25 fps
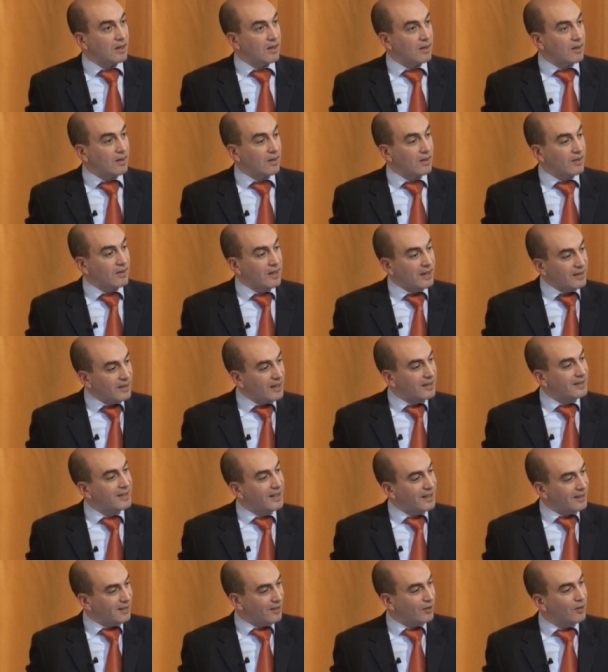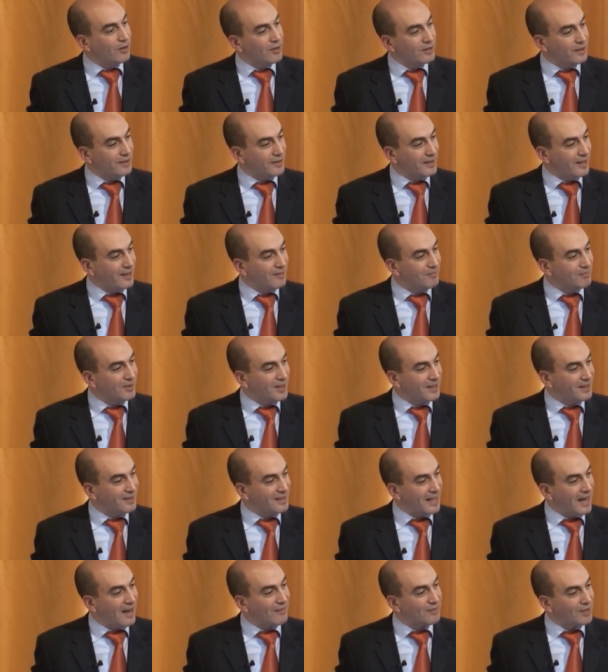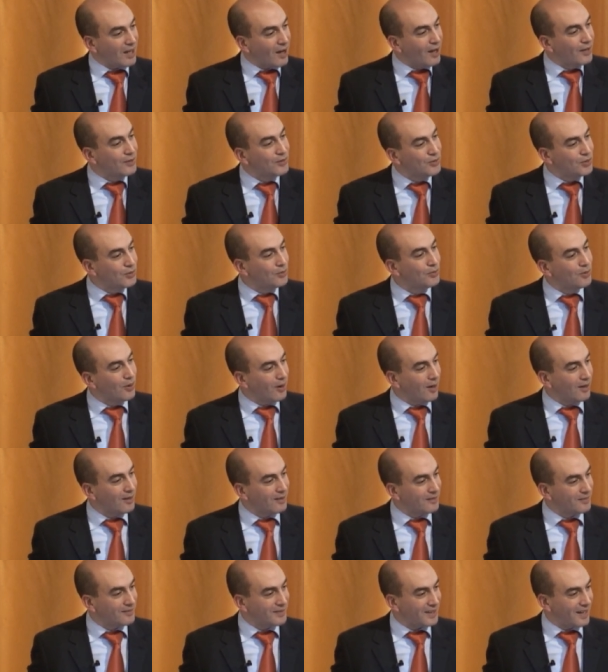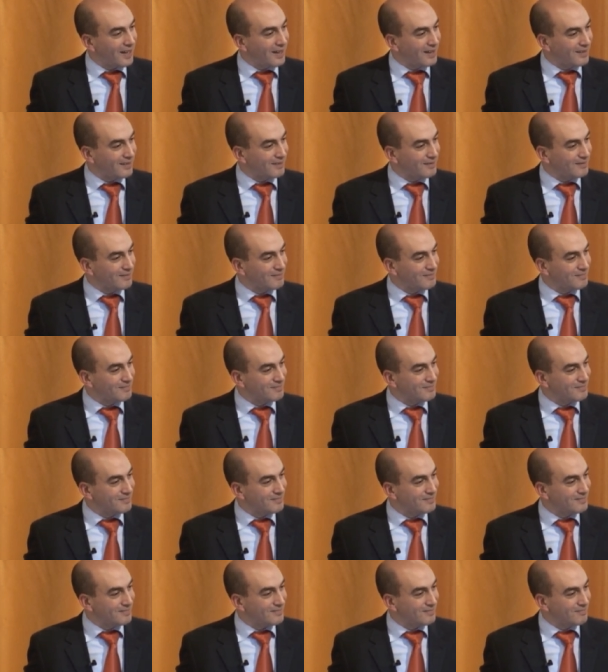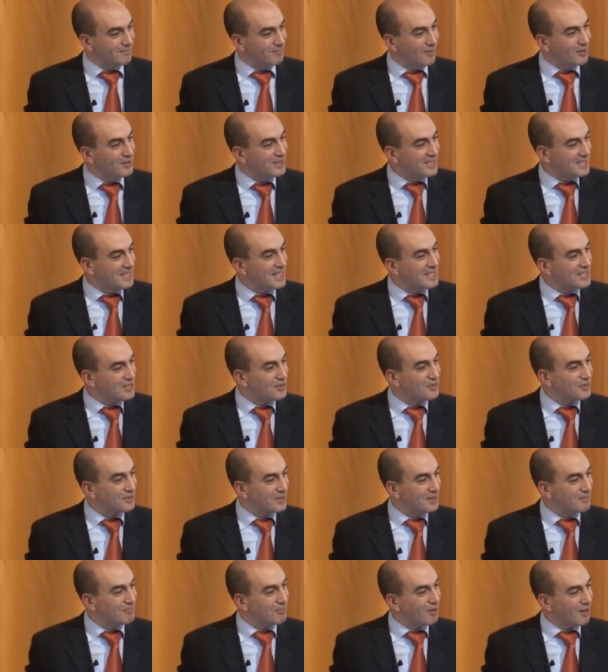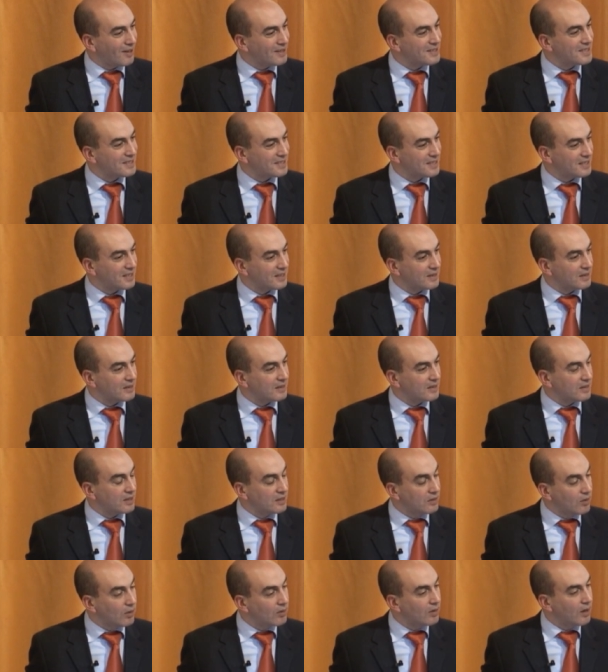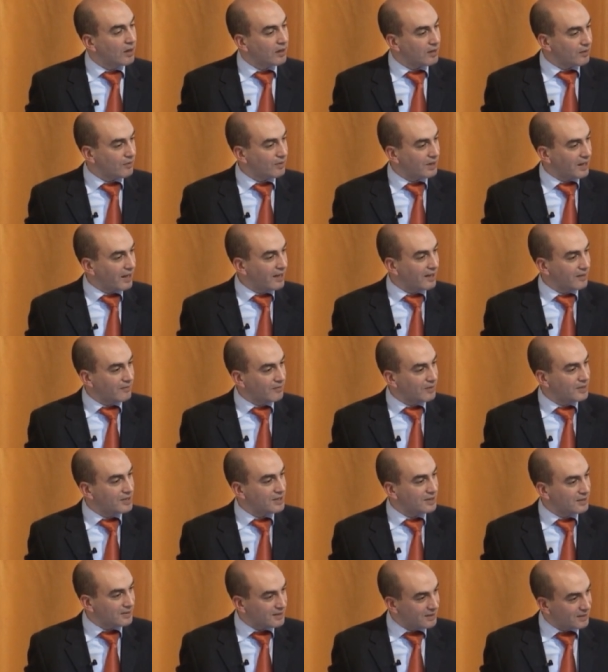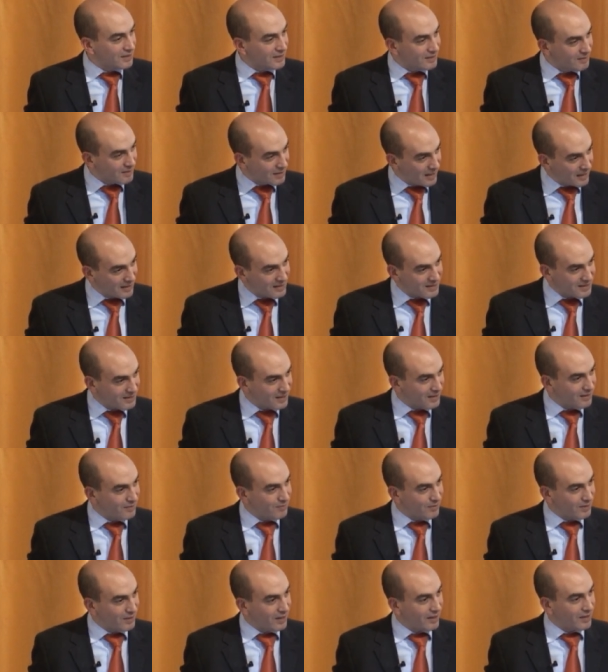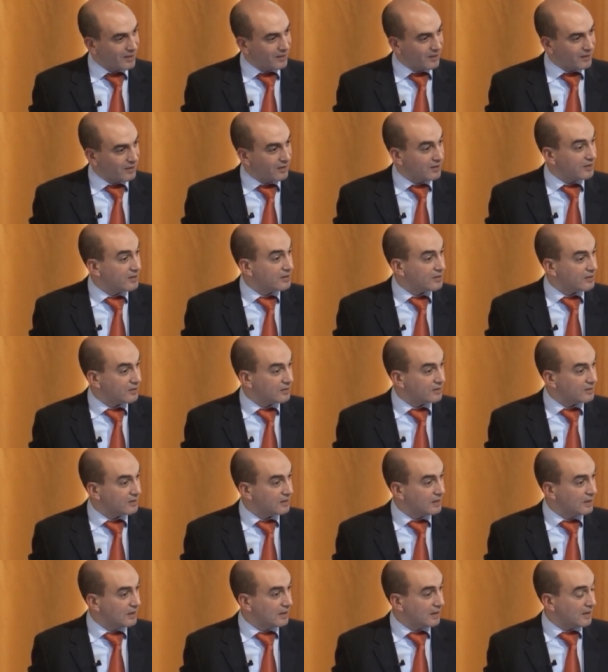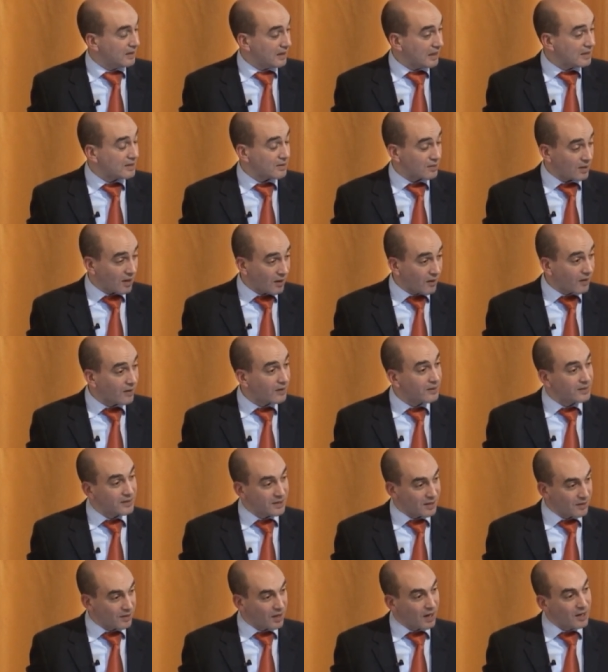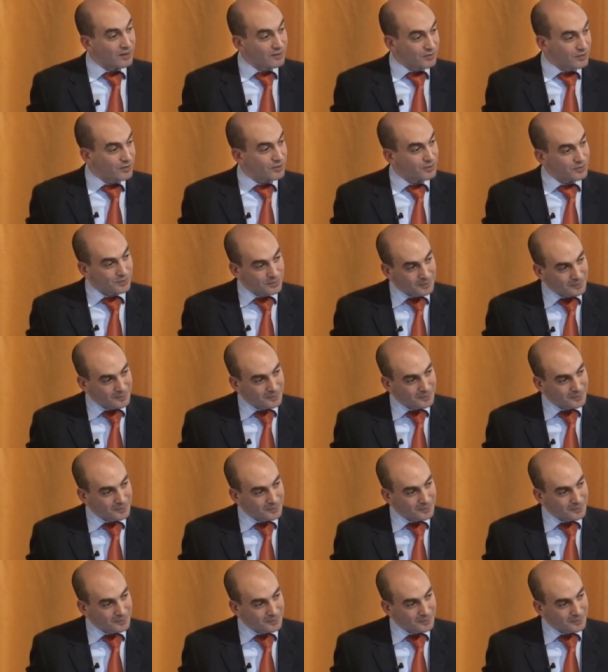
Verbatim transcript: They then get a cochlear implant and they have to undo all of that multisensory processing to no longer rely on vision and instead rely on audition. And that's hard to undo.